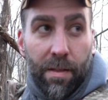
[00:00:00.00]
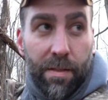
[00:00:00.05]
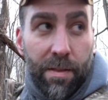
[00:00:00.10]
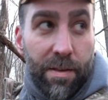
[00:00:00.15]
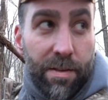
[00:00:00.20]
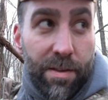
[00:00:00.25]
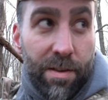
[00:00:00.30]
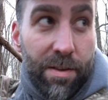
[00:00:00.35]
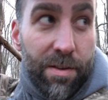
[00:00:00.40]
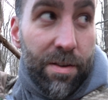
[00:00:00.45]

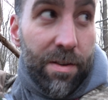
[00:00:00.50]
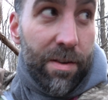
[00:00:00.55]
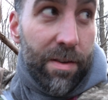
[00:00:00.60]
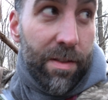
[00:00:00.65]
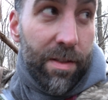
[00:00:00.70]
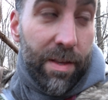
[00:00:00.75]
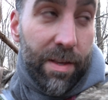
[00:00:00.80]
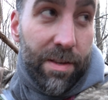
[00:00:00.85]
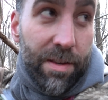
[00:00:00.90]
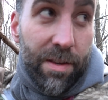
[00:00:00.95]

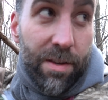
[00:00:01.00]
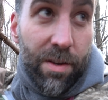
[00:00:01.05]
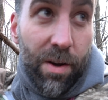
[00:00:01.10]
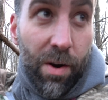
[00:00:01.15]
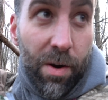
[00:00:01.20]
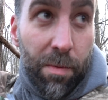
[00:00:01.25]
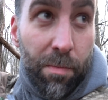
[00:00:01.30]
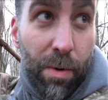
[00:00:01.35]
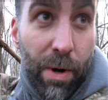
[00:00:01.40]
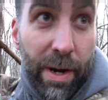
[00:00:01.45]
This is
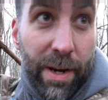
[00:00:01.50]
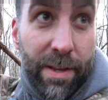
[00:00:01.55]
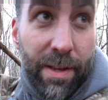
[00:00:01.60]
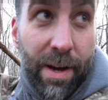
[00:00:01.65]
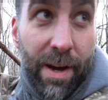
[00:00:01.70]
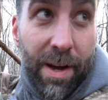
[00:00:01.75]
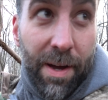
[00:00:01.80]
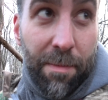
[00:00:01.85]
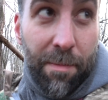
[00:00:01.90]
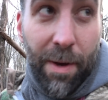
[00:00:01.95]
heartbreak
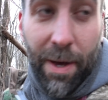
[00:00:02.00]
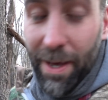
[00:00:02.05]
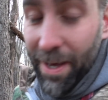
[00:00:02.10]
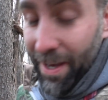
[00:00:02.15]
time.